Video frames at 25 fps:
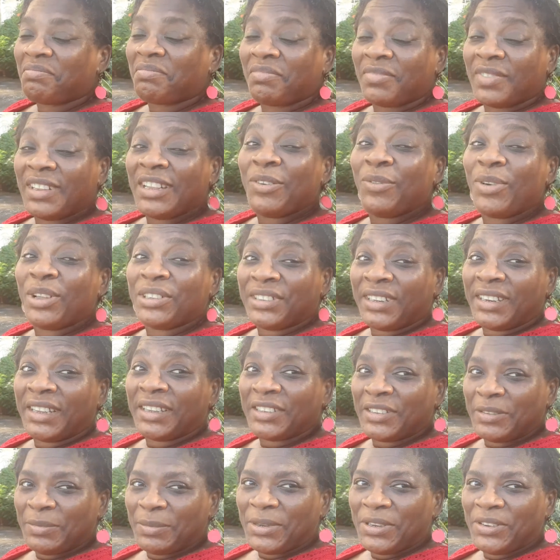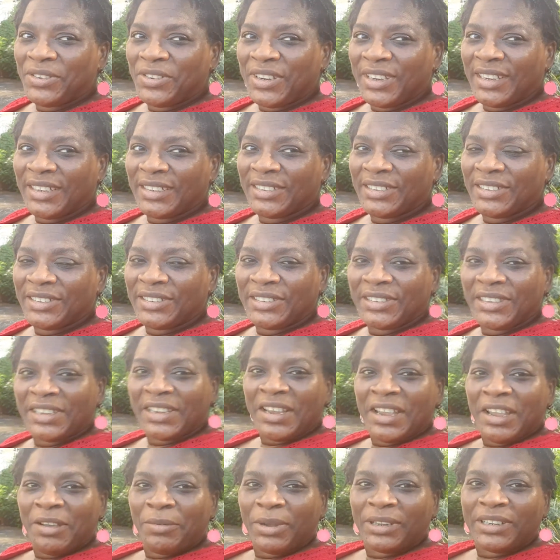It was an experience.
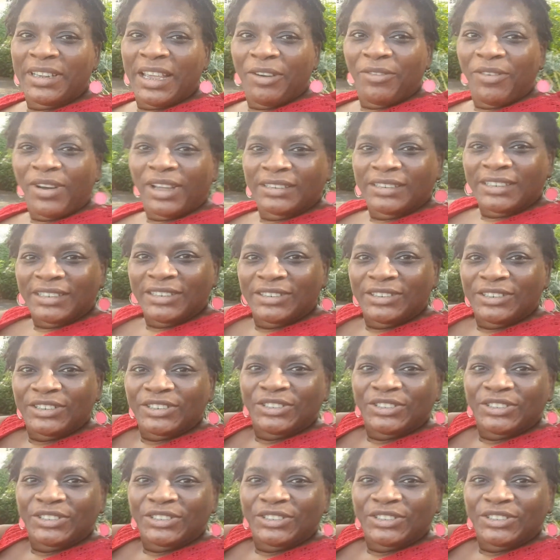But I wanted